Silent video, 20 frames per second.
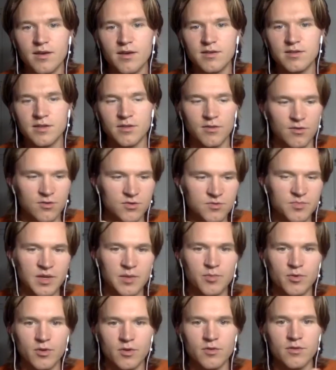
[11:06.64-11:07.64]
So
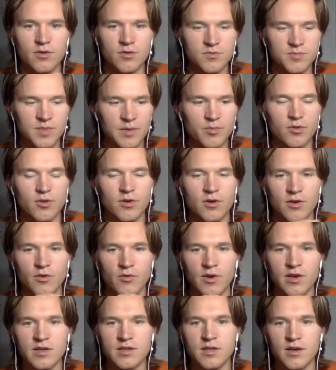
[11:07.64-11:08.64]
those people are
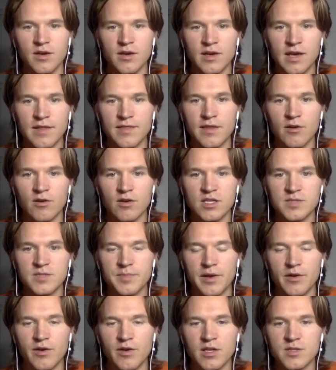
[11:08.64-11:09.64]
going to get their
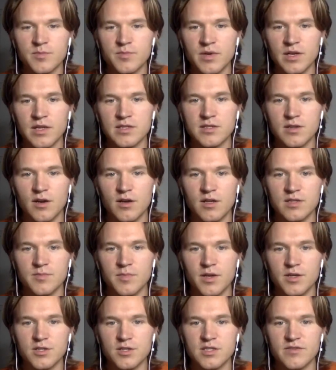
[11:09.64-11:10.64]
experience, but it's not as
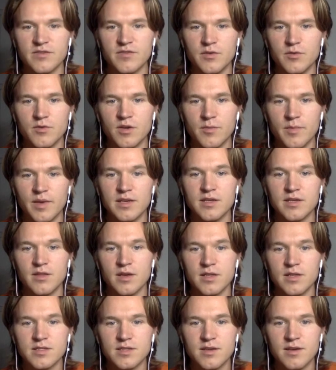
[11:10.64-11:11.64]
much as if you commit to
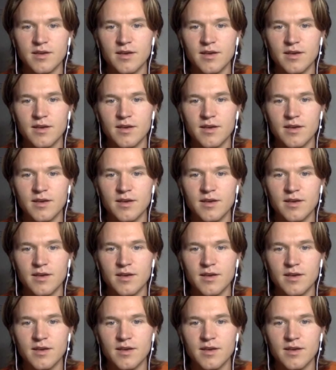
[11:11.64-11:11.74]
this.